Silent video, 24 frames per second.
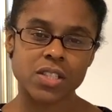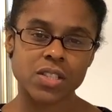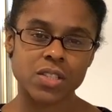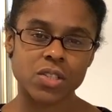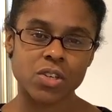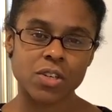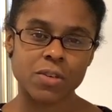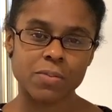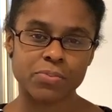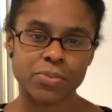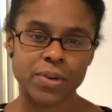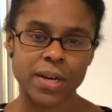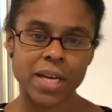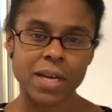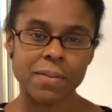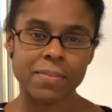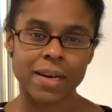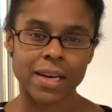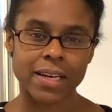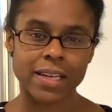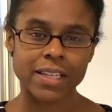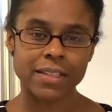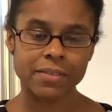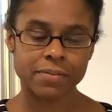Lord and pray
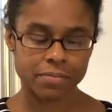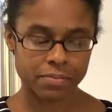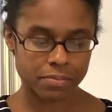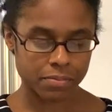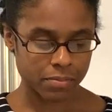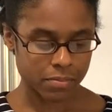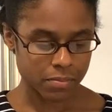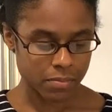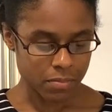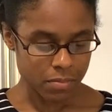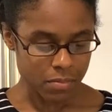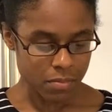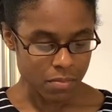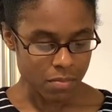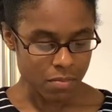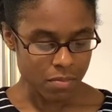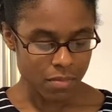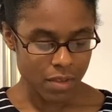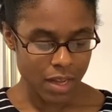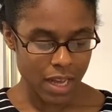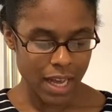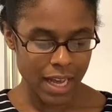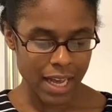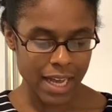about it
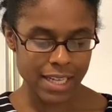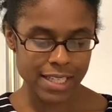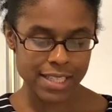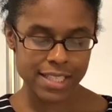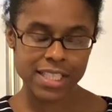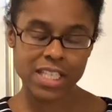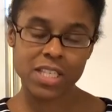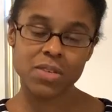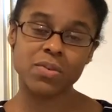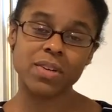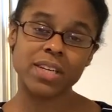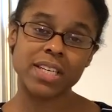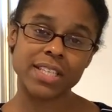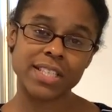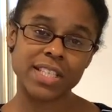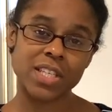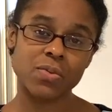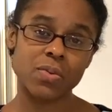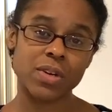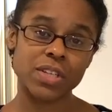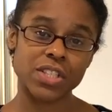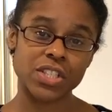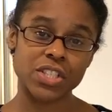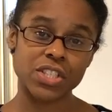and see what it is he
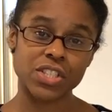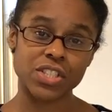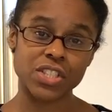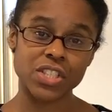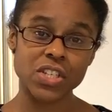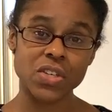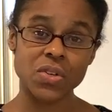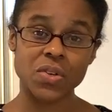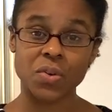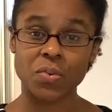wants you to do.